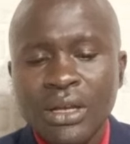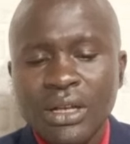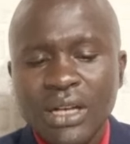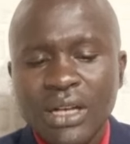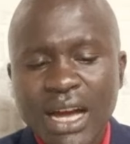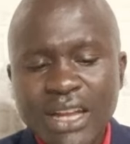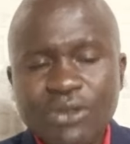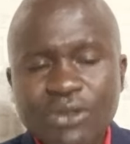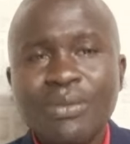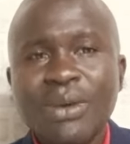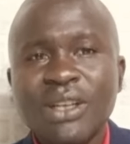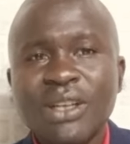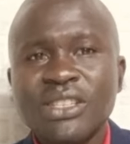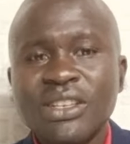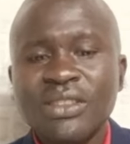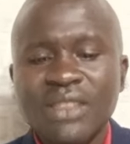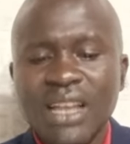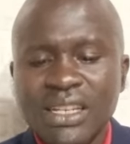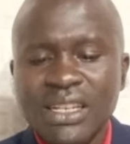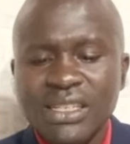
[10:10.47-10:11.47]
Can you
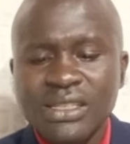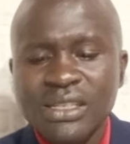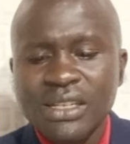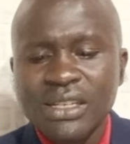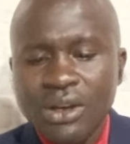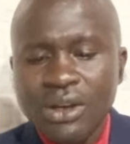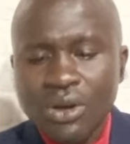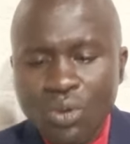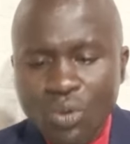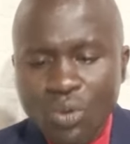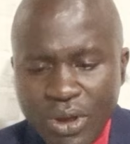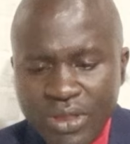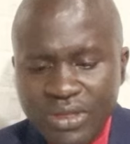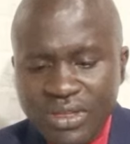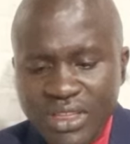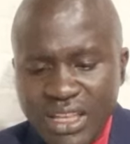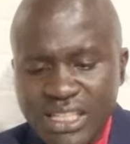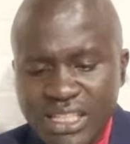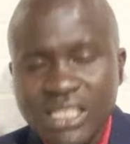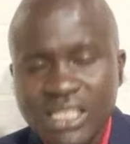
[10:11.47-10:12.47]
imagine that with
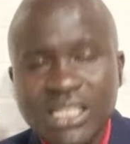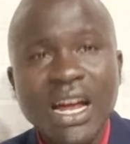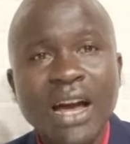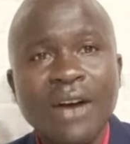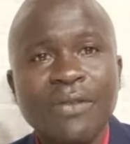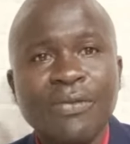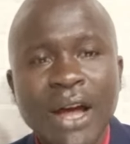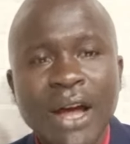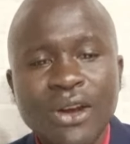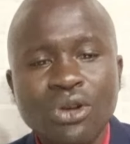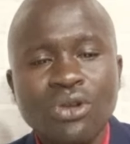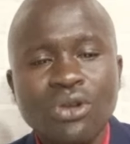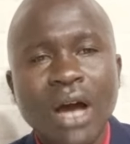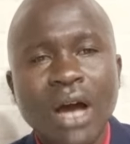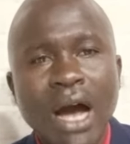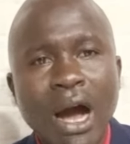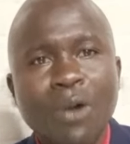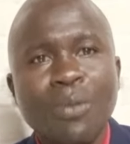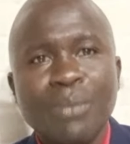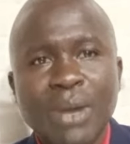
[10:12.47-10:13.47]
this staff, I don't know
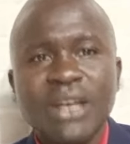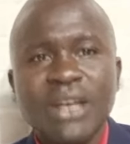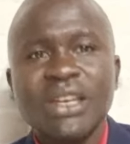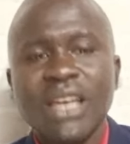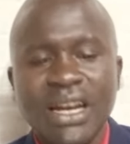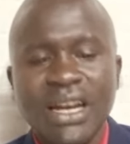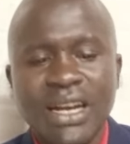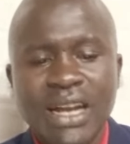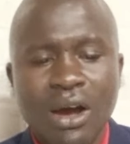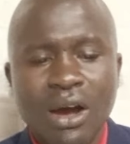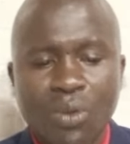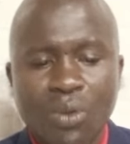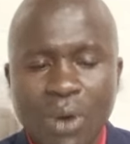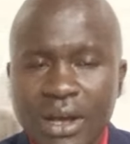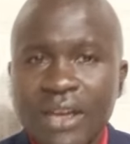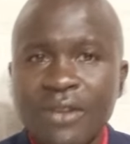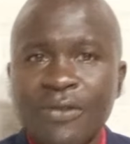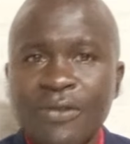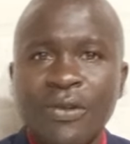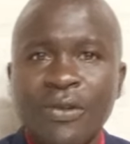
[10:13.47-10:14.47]
how many are now
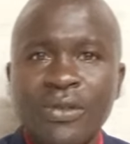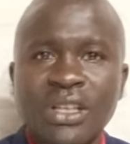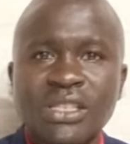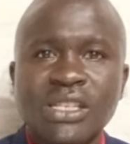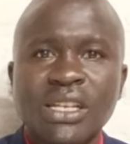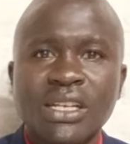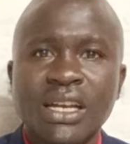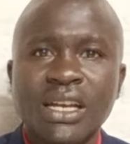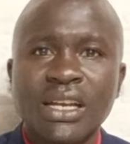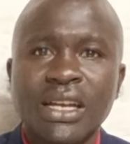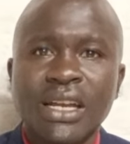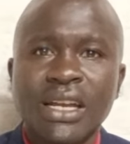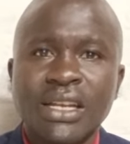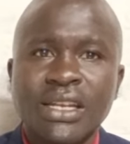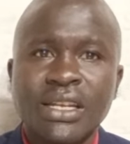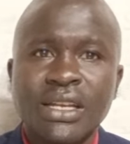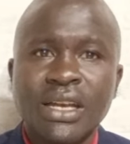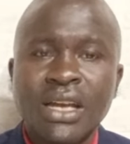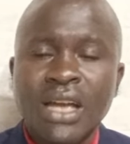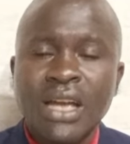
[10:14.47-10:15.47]
working for the second
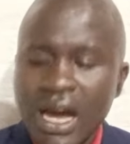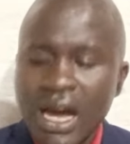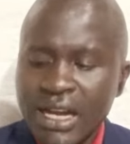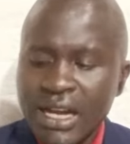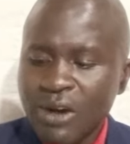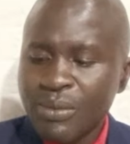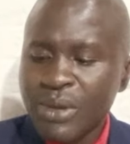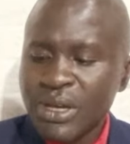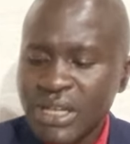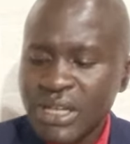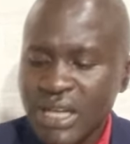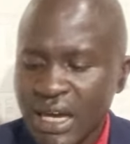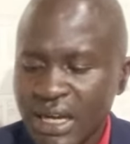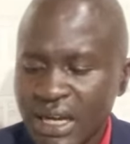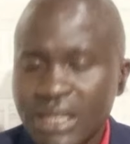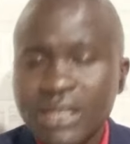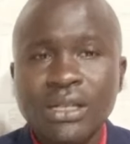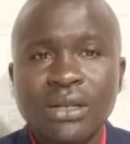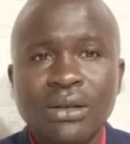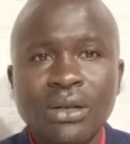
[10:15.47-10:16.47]
lady and how many are
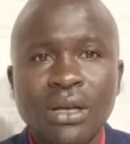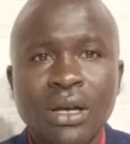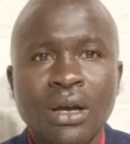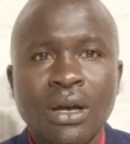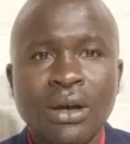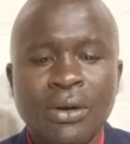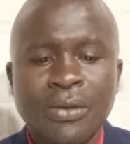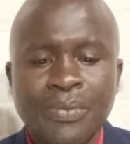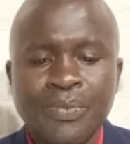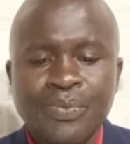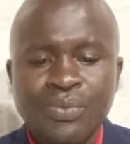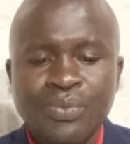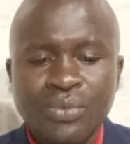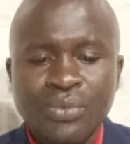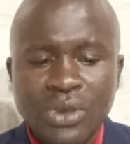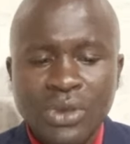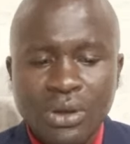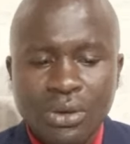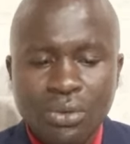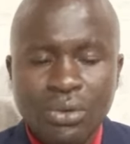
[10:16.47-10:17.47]
in
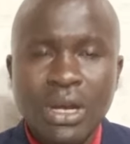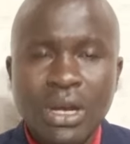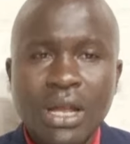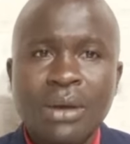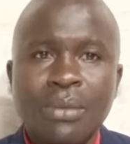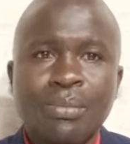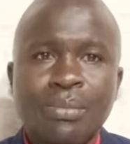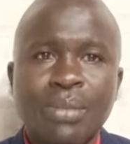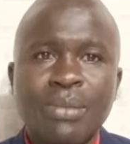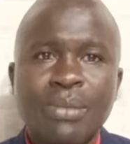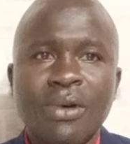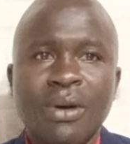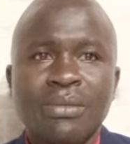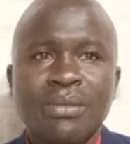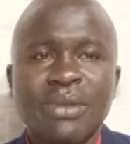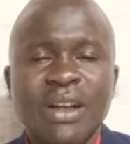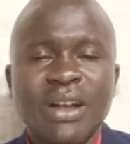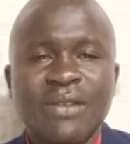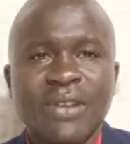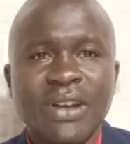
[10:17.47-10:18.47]
Ule Bibi wa
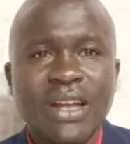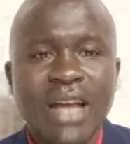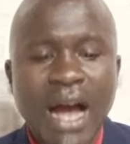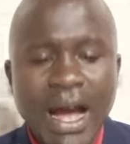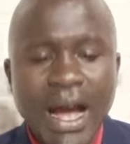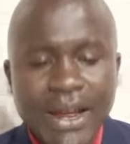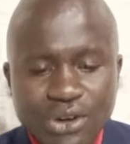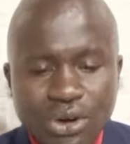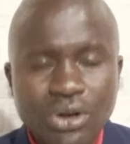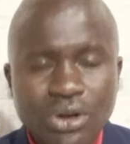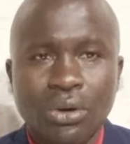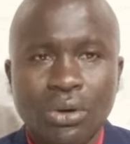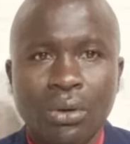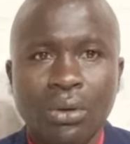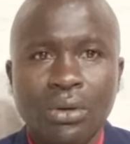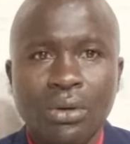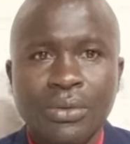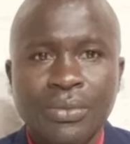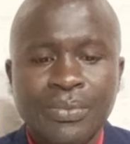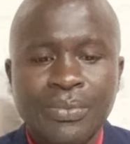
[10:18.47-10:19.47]
Mudavadi. I don't
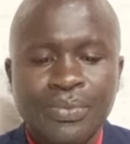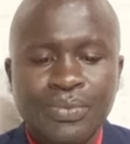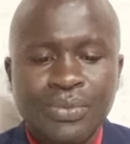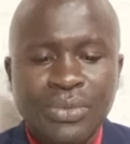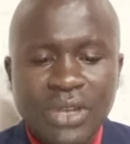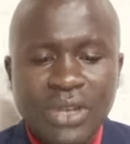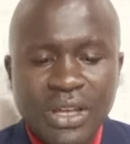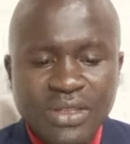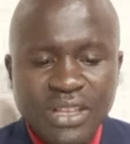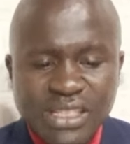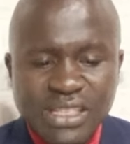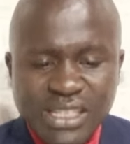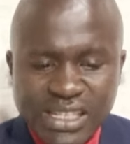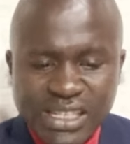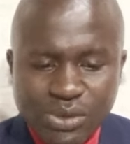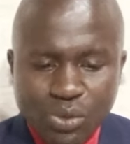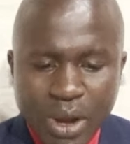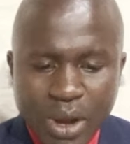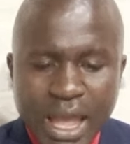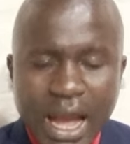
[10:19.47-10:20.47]
know. This is
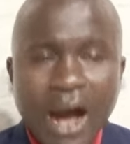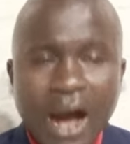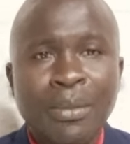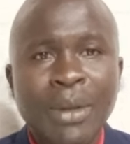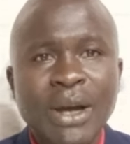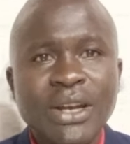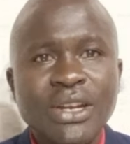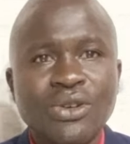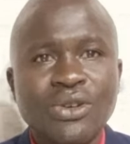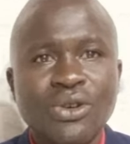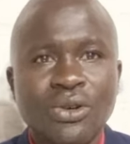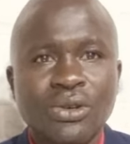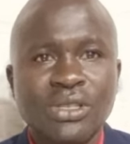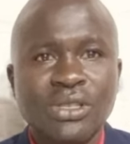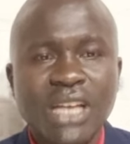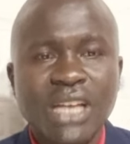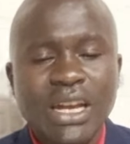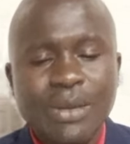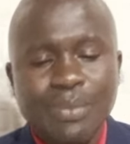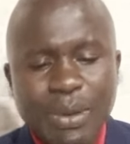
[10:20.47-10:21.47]
where our money goes.
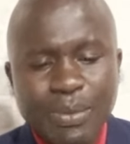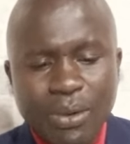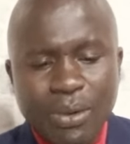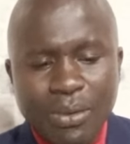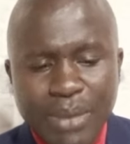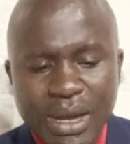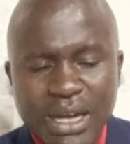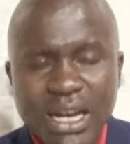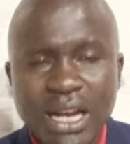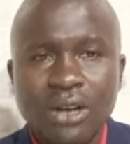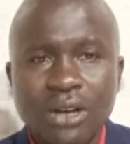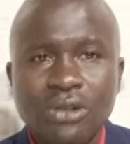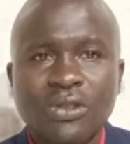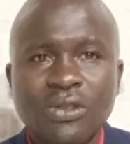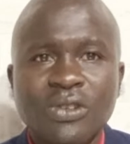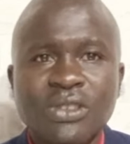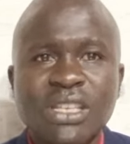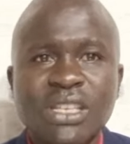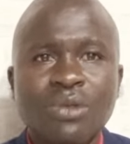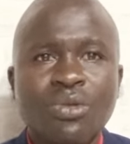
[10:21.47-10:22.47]
And people made a lot of
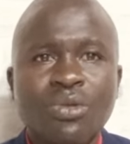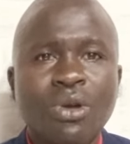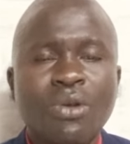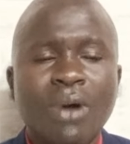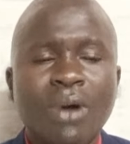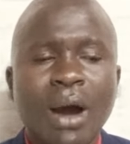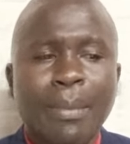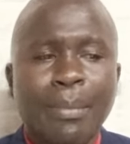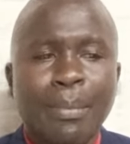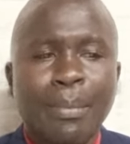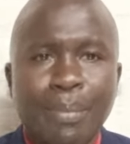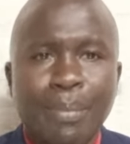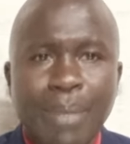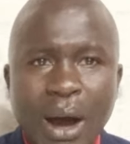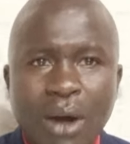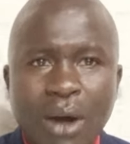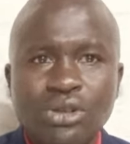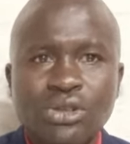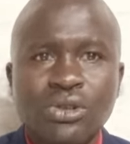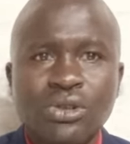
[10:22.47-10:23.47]
noise that we were
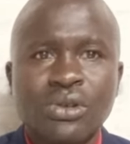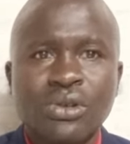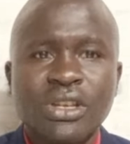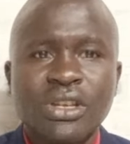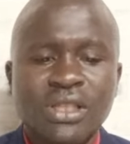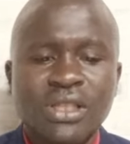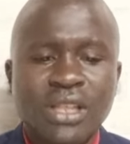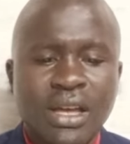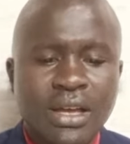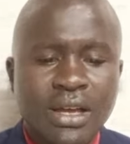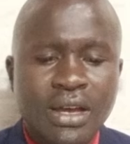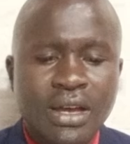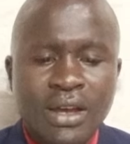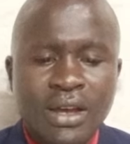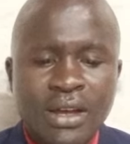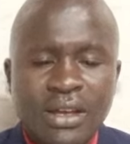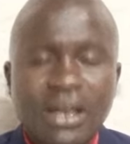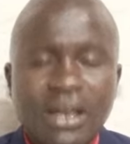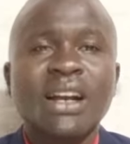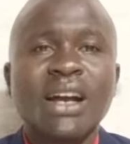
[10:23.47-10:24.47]
about to reach the
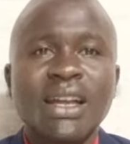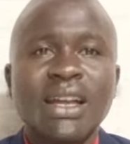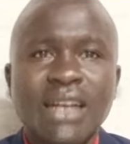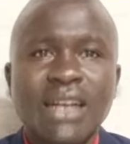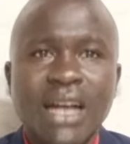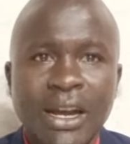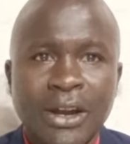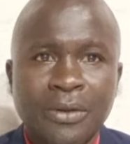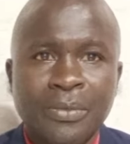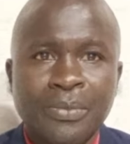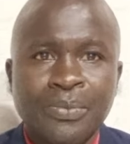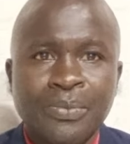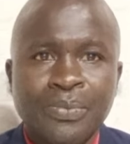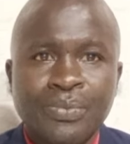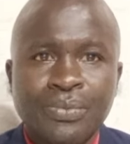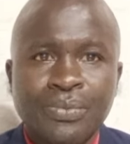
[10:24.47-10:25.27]
Canaan.